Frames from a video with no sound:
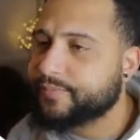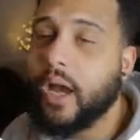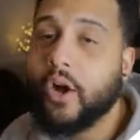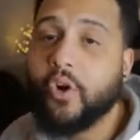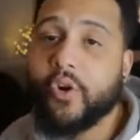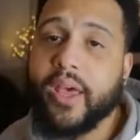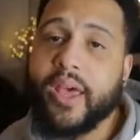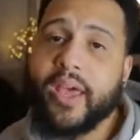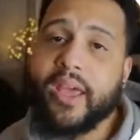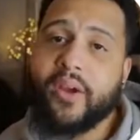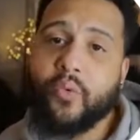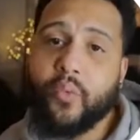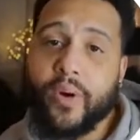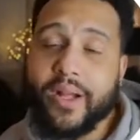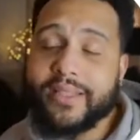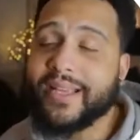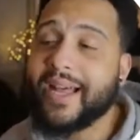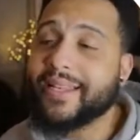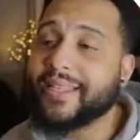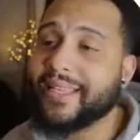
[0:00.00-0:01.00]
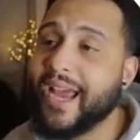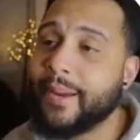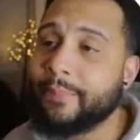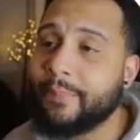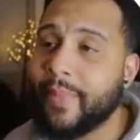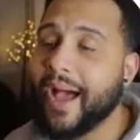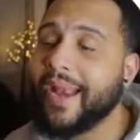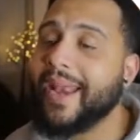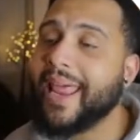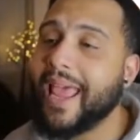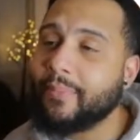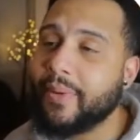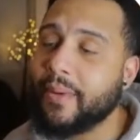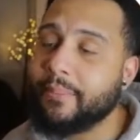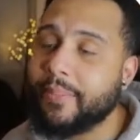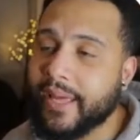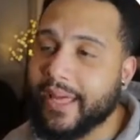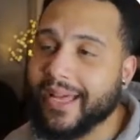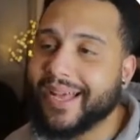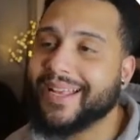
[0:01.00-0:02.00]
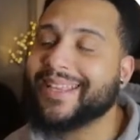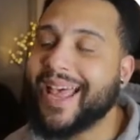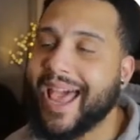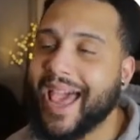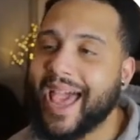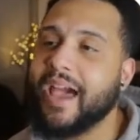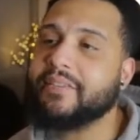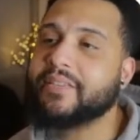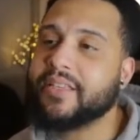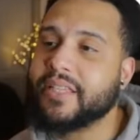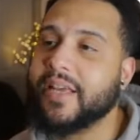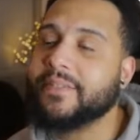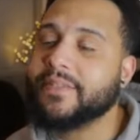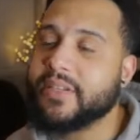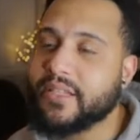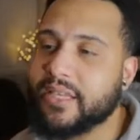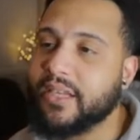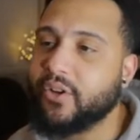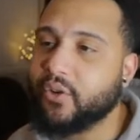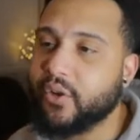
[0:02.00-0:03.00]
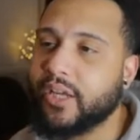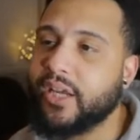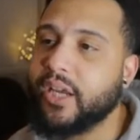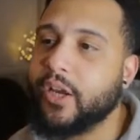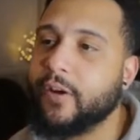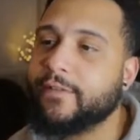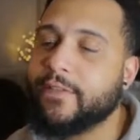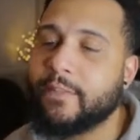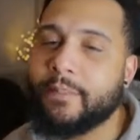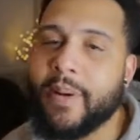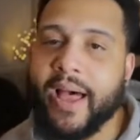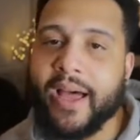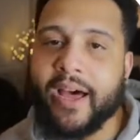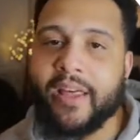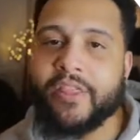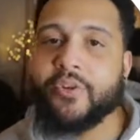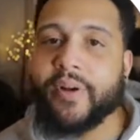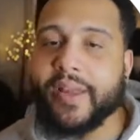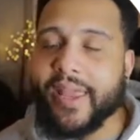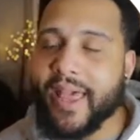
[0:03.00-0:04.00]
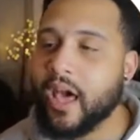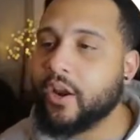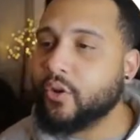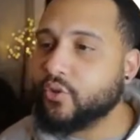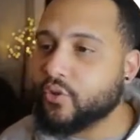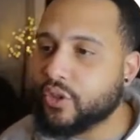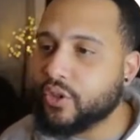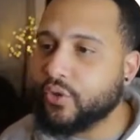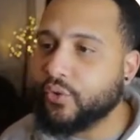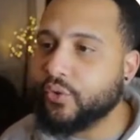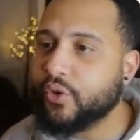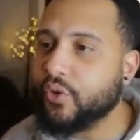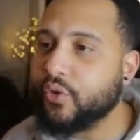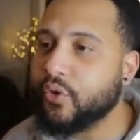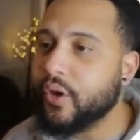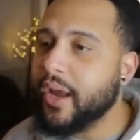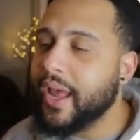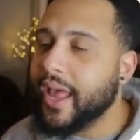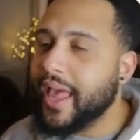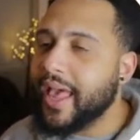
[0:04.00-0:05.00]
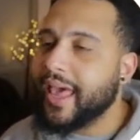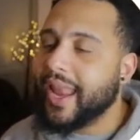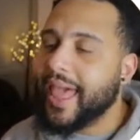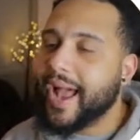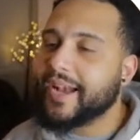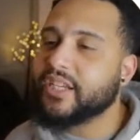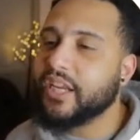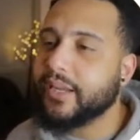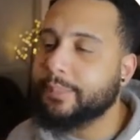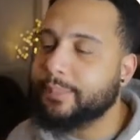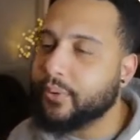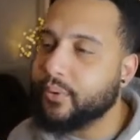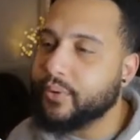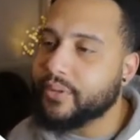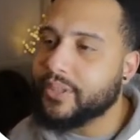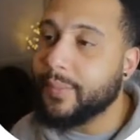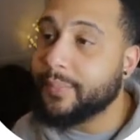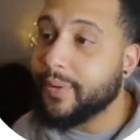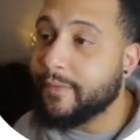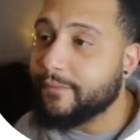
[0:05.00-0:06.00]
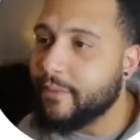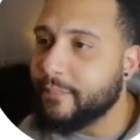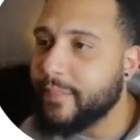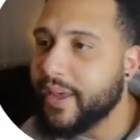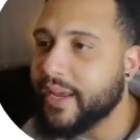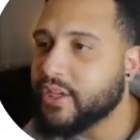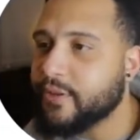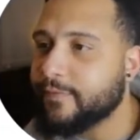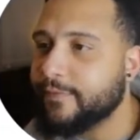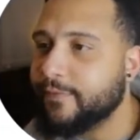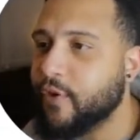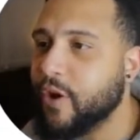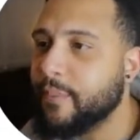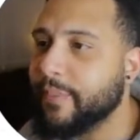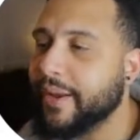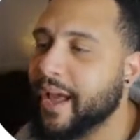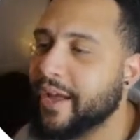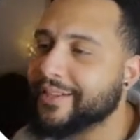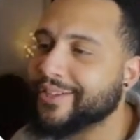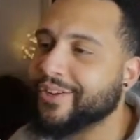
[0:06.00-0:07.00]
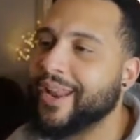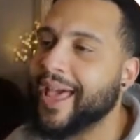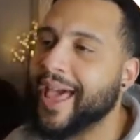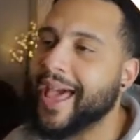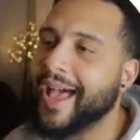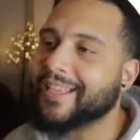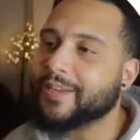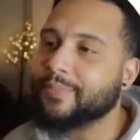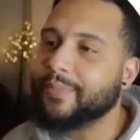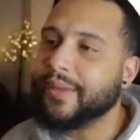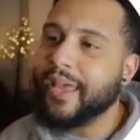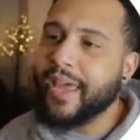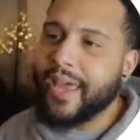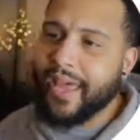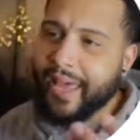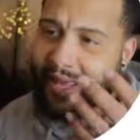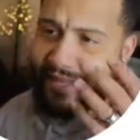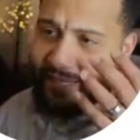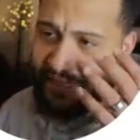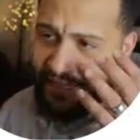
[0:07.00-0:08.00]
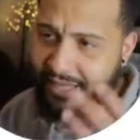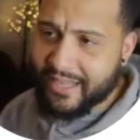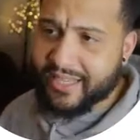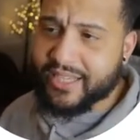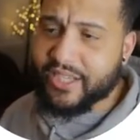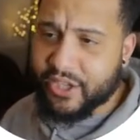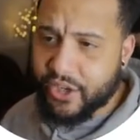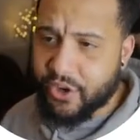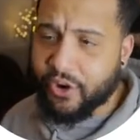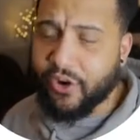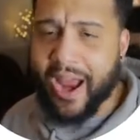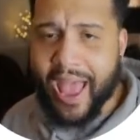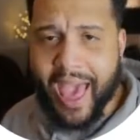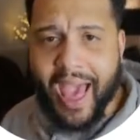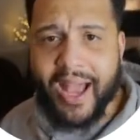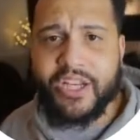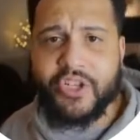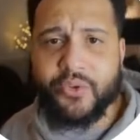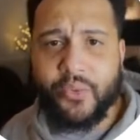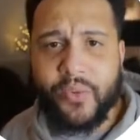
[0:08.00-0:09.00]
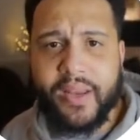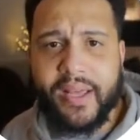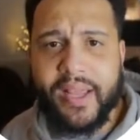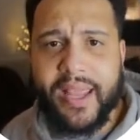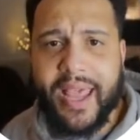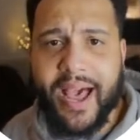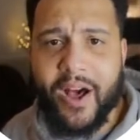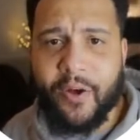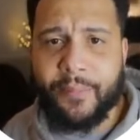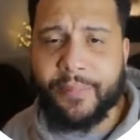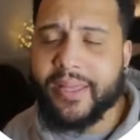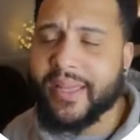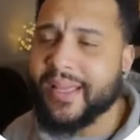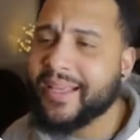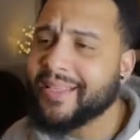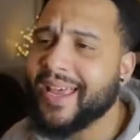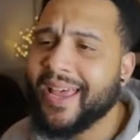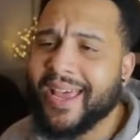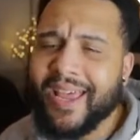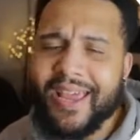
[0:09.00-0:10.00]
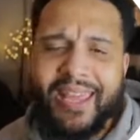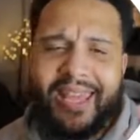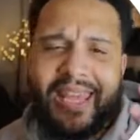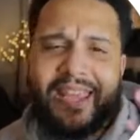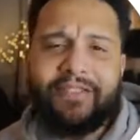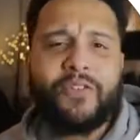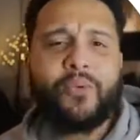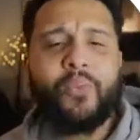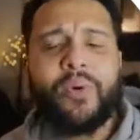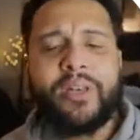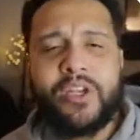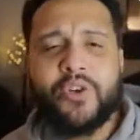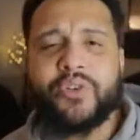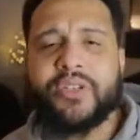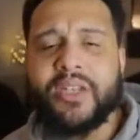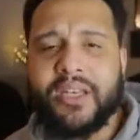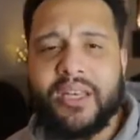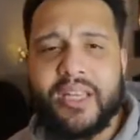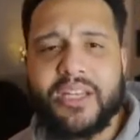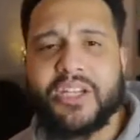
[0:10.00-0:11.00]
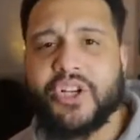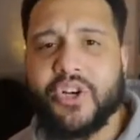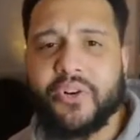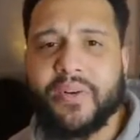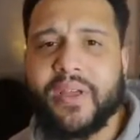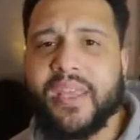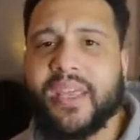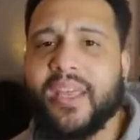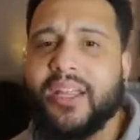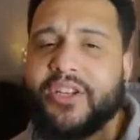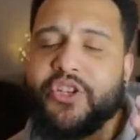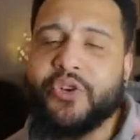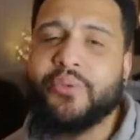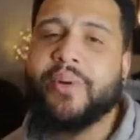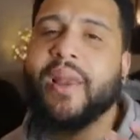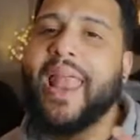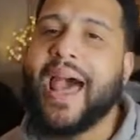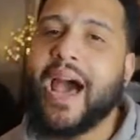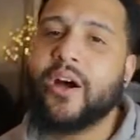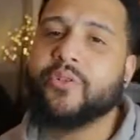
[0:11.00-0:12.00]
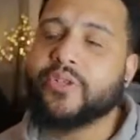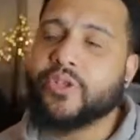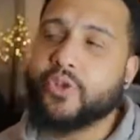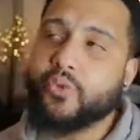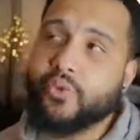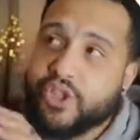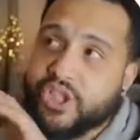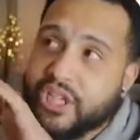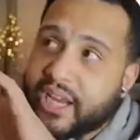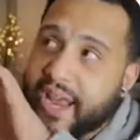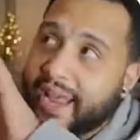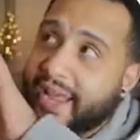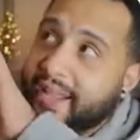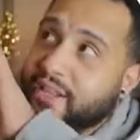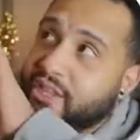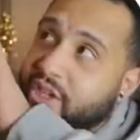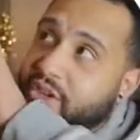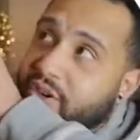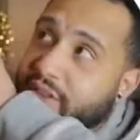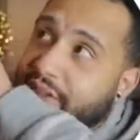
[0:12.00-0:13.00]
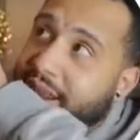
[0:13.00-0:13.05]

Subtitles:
Okay, once I type my name in, because I have stuff still here from my other account on TuneCore, it actually pulls up information for me. Now it's gonna ask me, is this your actual account? Because even with using DistroKid, you're allowed to change, you know,